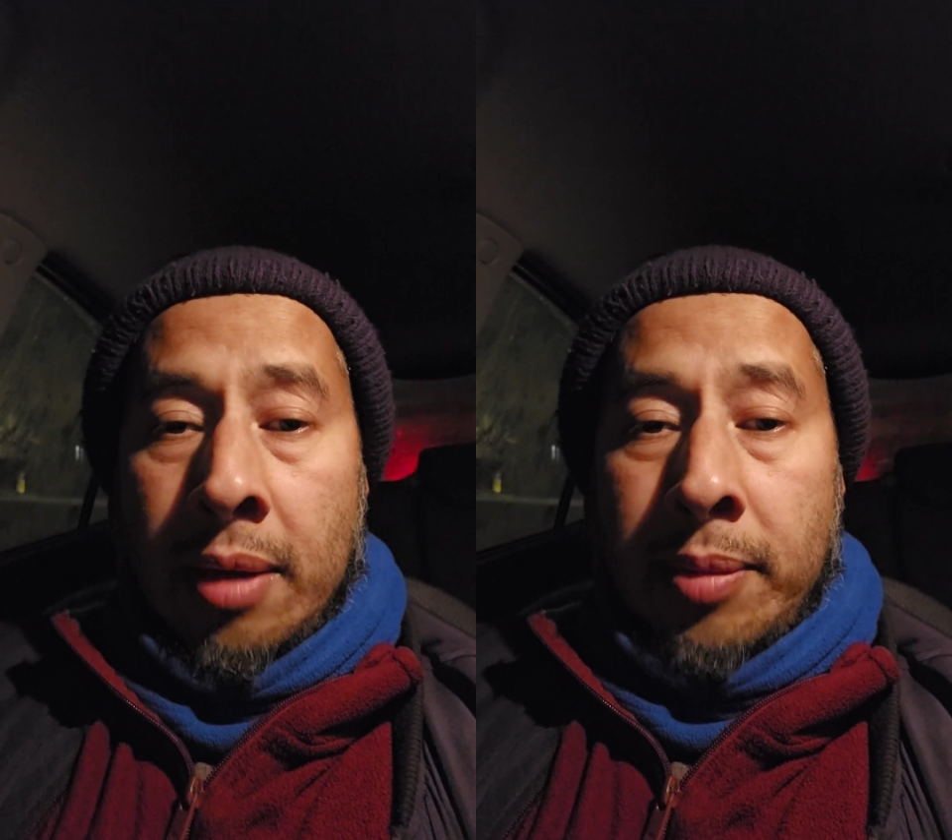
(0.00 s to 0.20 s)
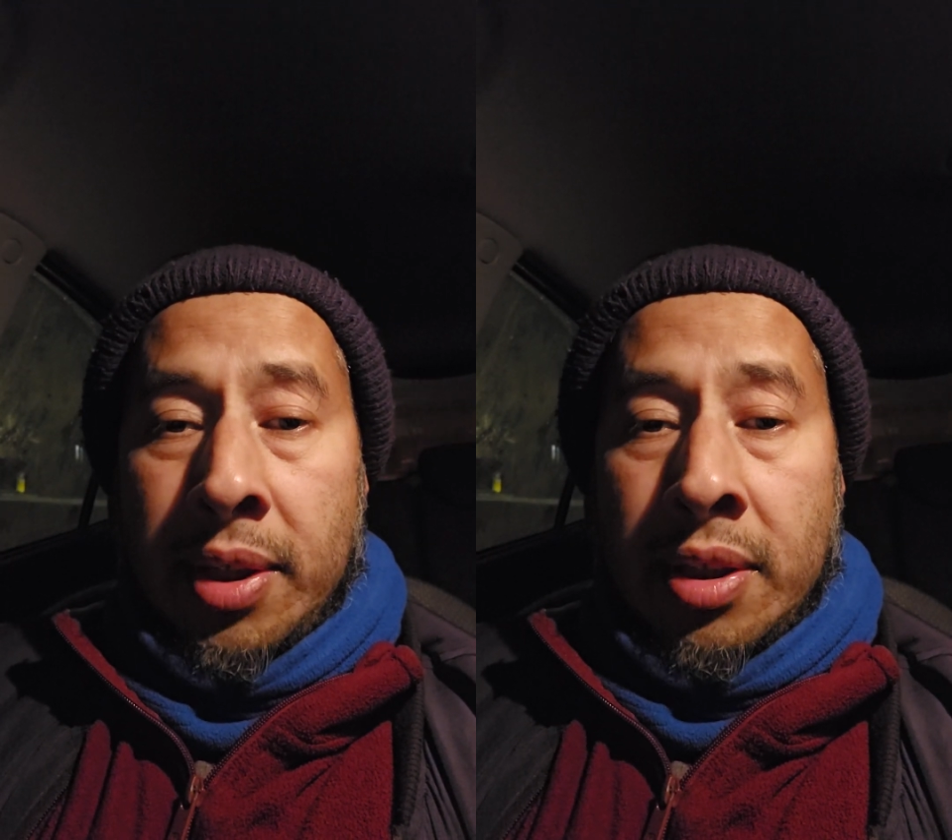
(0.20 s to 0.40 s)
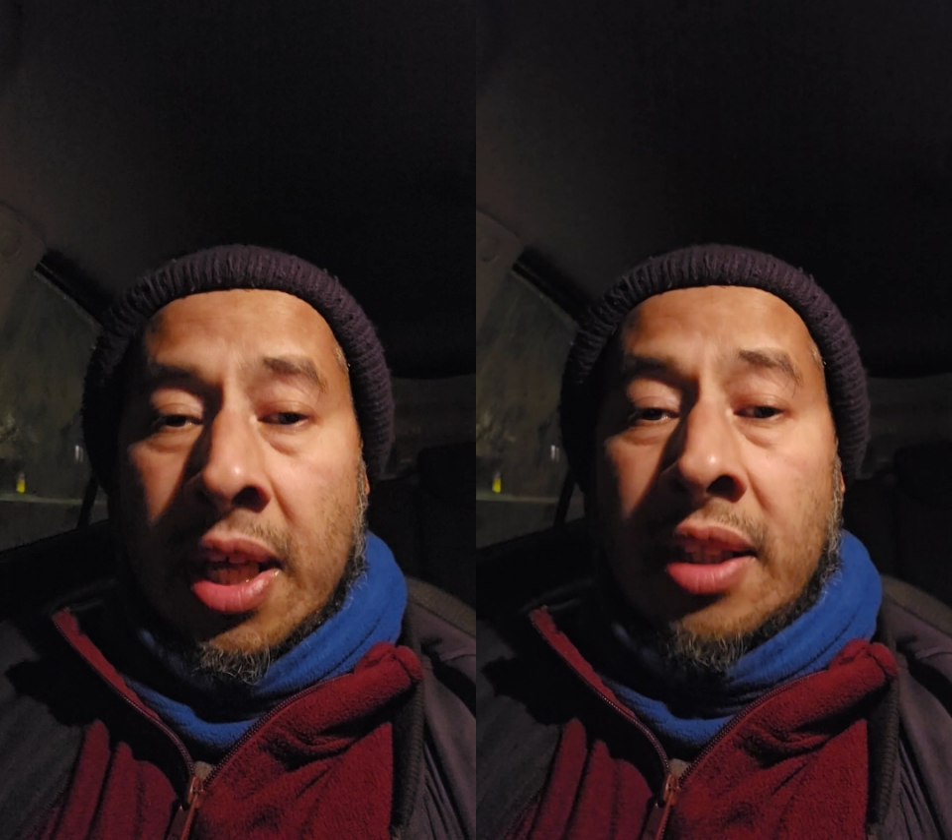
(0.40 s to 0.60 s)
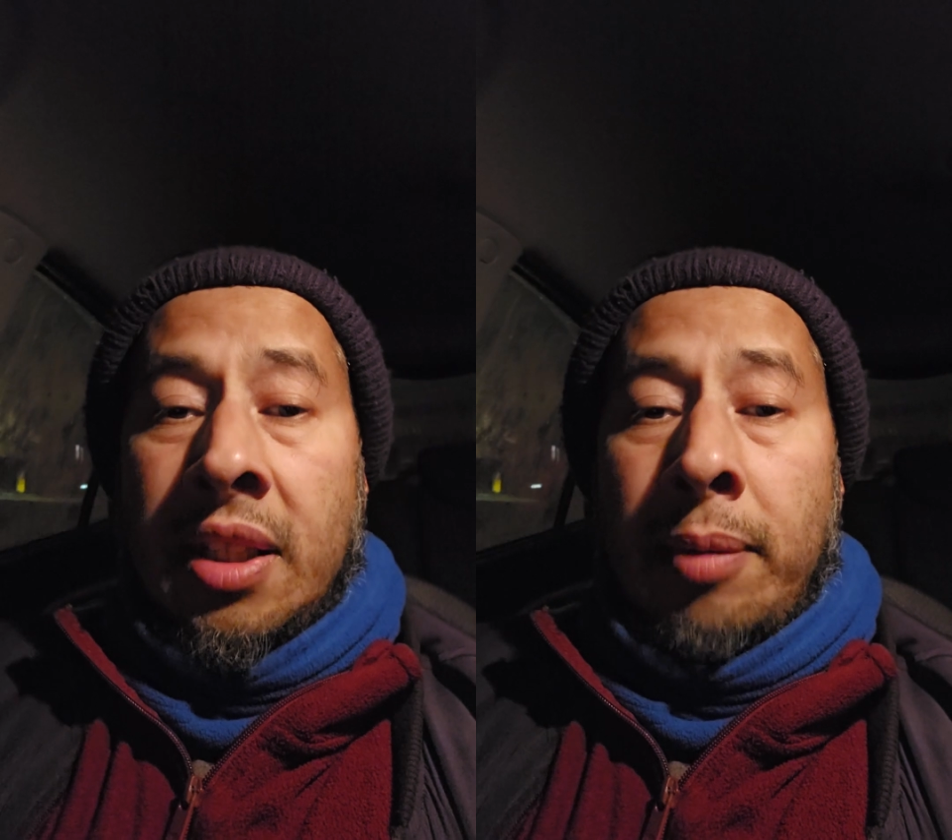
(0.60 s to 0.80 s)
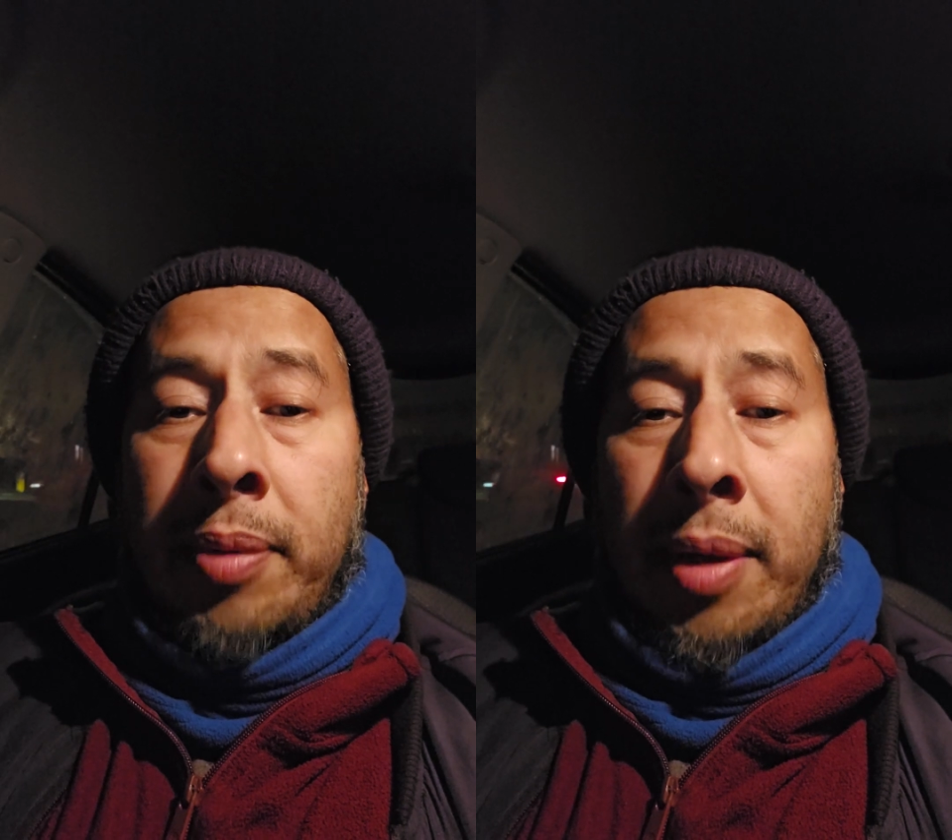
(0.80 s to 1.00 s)
because
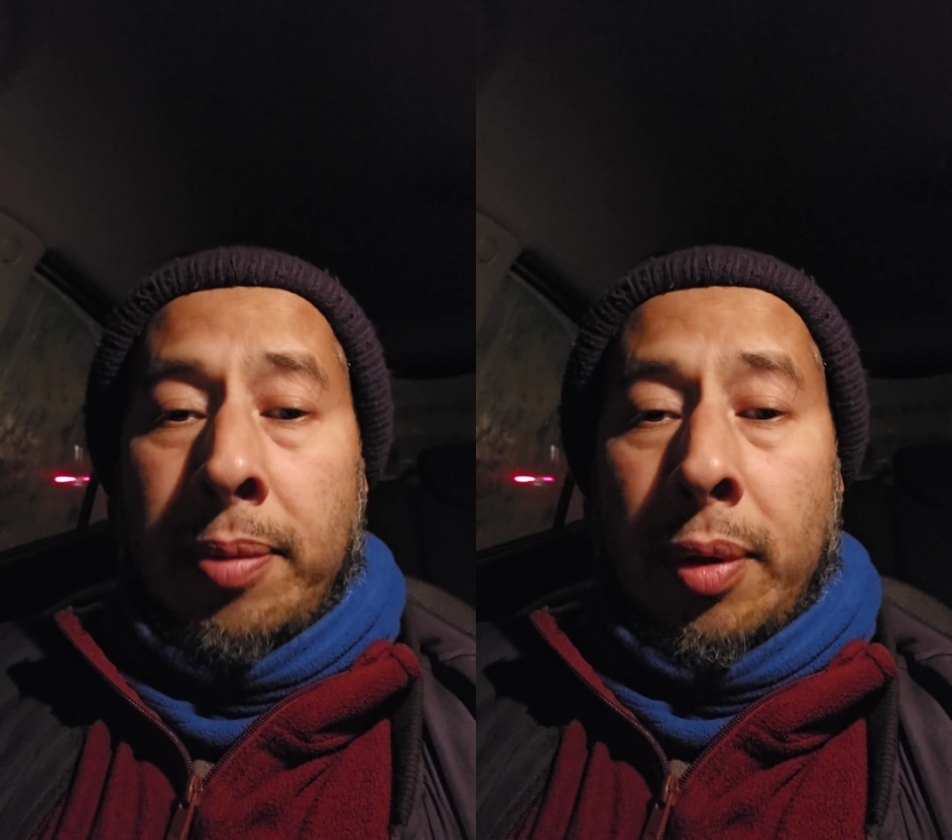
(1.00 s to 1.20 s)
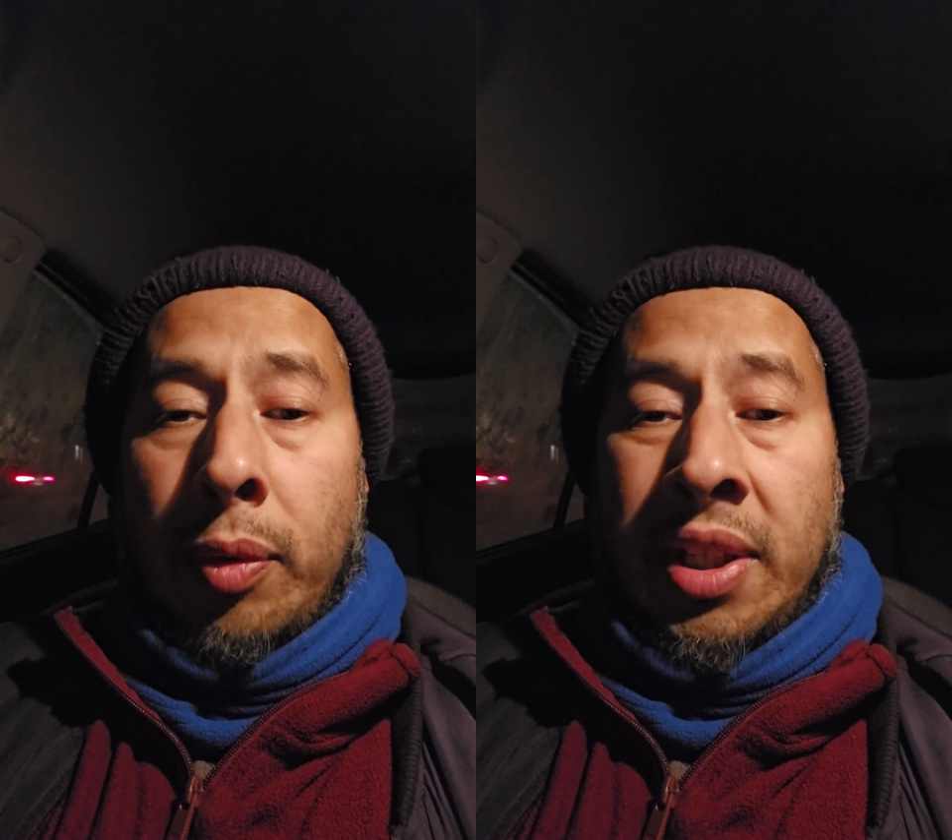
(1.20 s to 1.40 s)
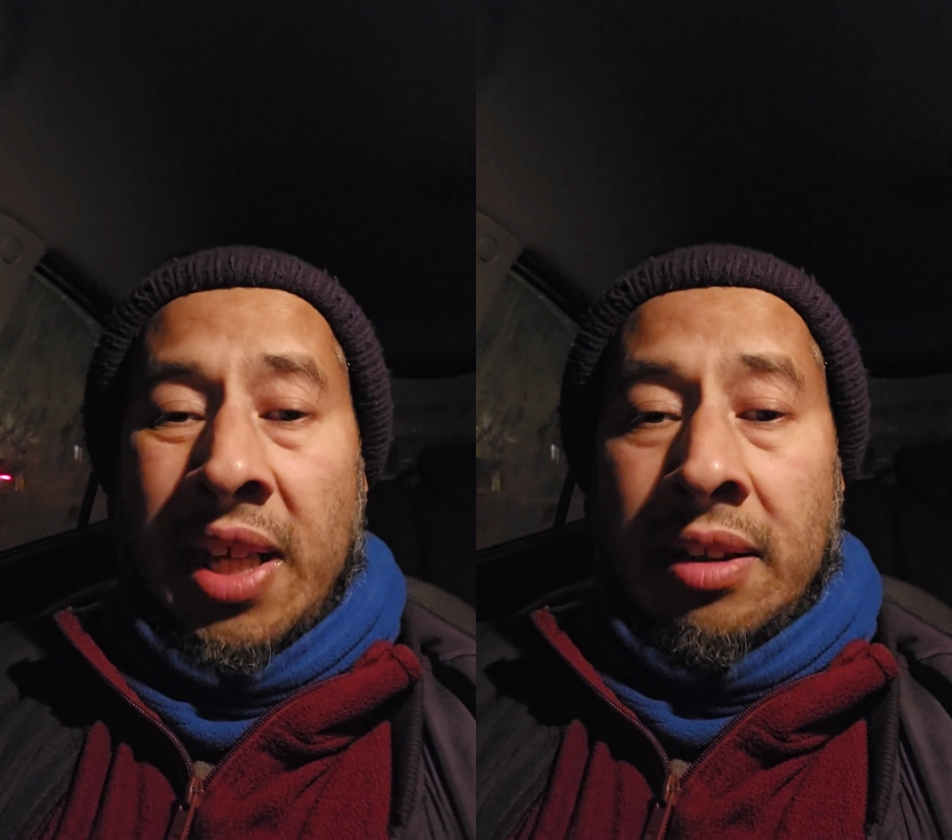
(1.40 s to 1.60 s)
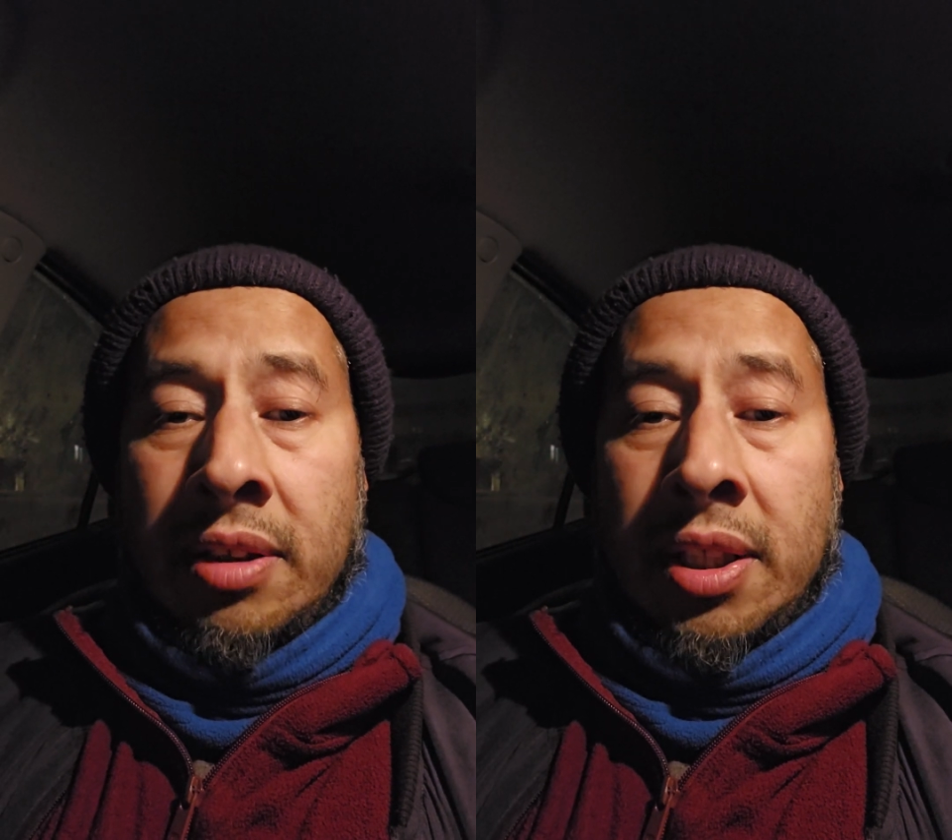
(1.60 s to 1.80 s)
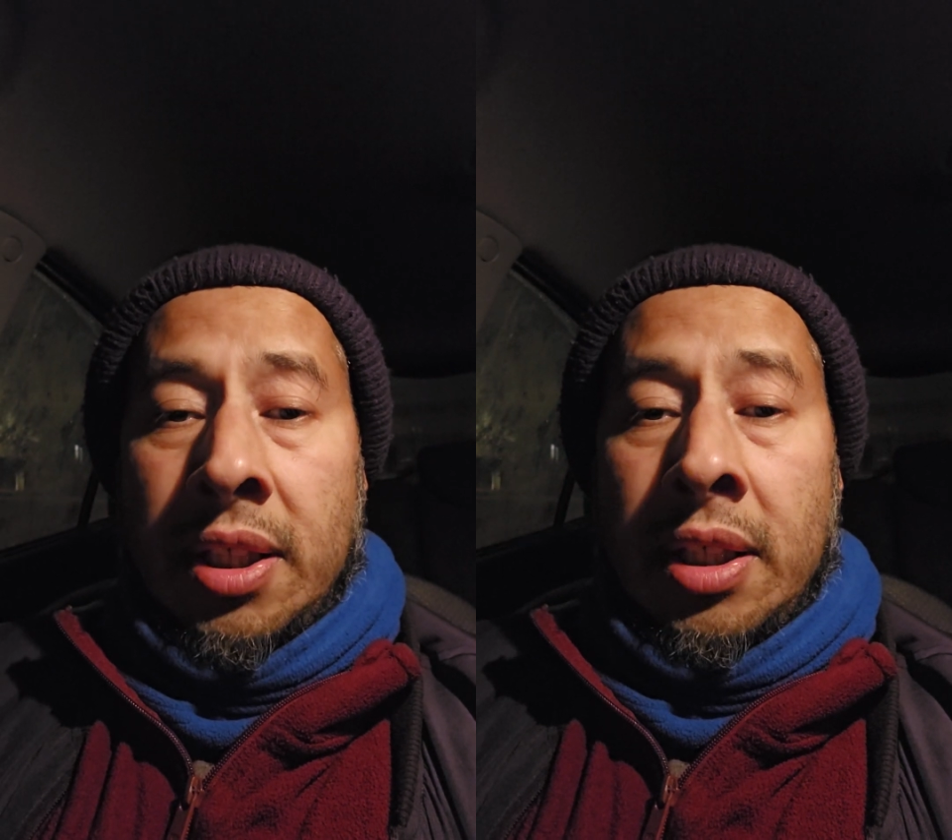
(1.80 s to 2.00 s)
healthy people with
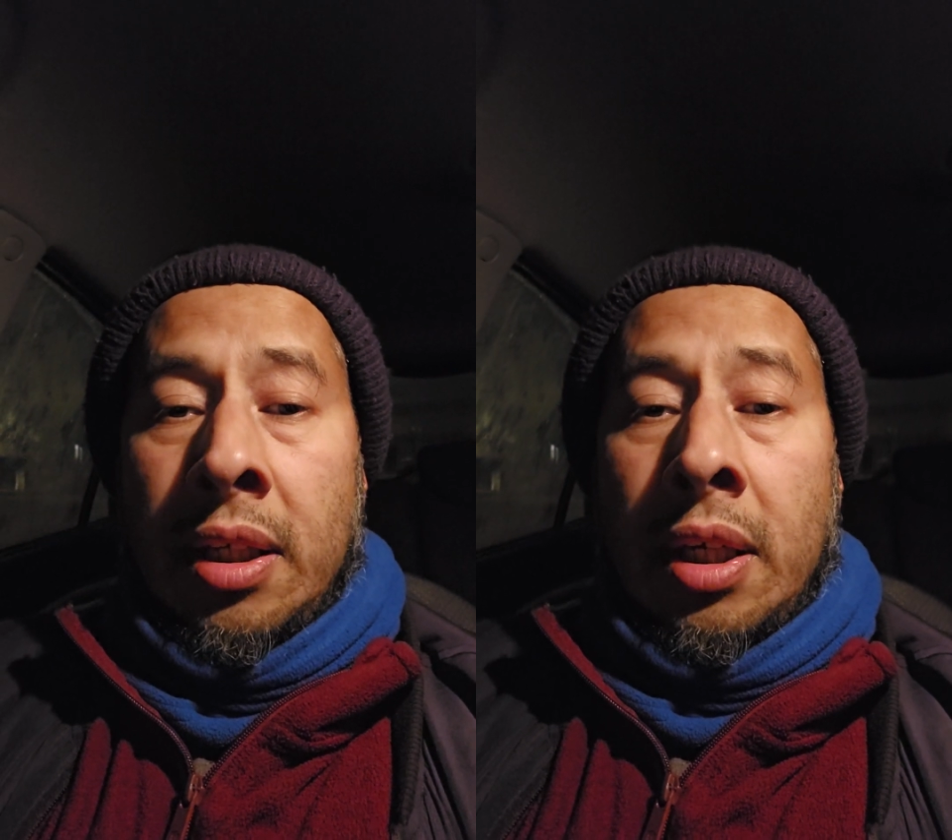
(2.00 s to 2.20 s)
healthy